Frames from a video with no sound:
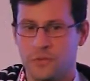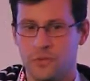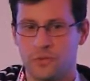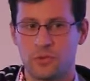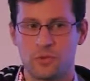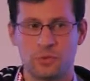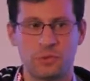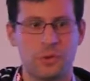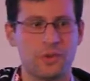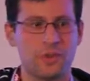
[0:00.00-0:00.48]
So
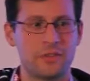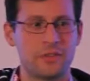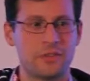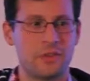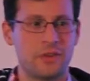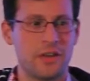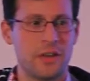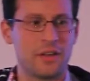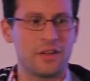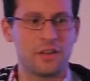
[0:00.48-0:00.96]
suppose
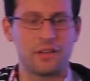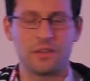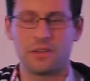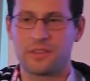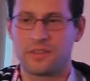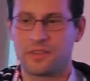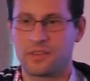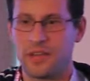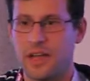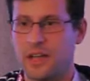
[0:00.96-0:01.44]
you're running on a
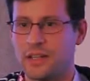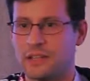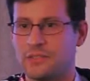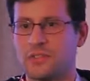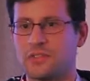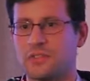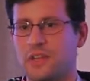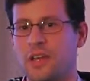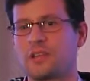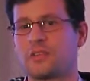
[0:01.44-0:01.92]
site
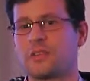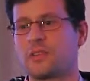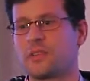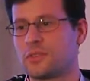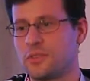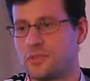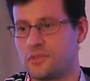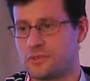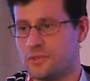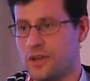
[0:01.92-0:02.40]
which has a
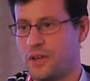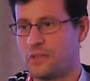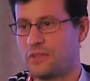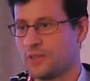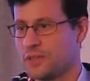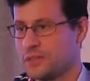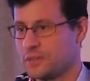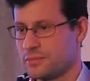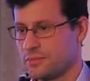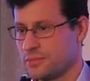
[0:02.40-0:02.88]
lot of
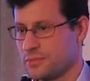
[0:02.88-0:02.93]
traffic.